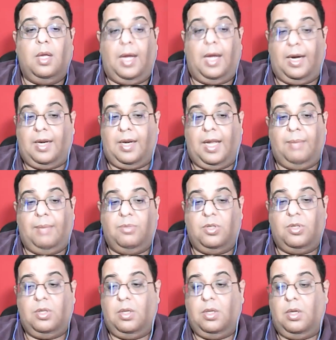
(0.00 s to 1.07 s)
at times,
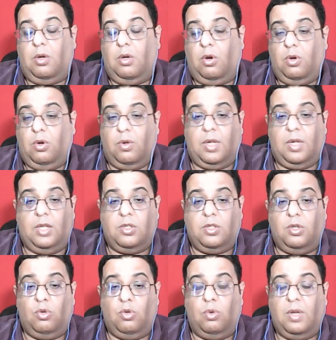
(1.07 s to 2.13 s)
uh, on
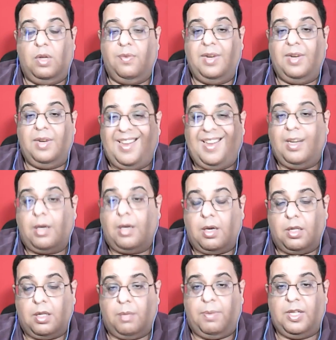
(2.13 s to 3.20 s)
occasion, don't even eat at
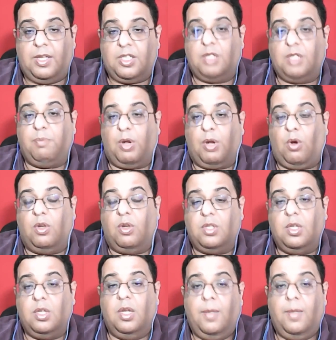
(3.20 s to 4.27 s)
other places because
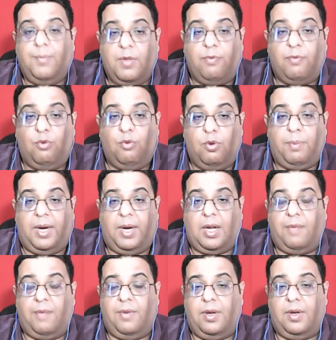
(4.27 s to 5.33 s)
the food might
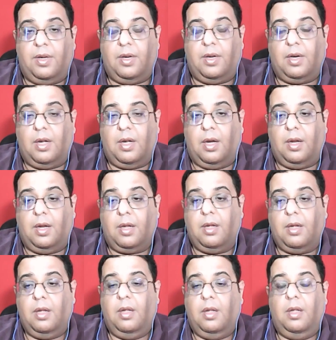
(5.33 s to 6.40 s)
have onion and garlic,
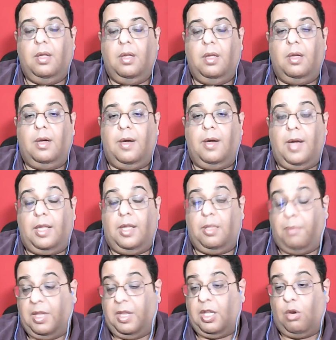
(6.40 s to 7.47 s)
uh, and
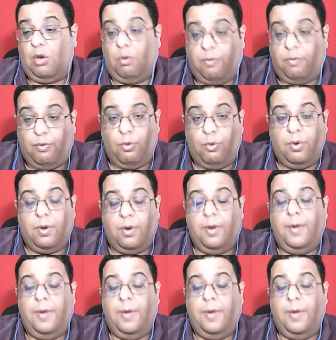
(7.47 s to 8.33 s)
they bring their own food.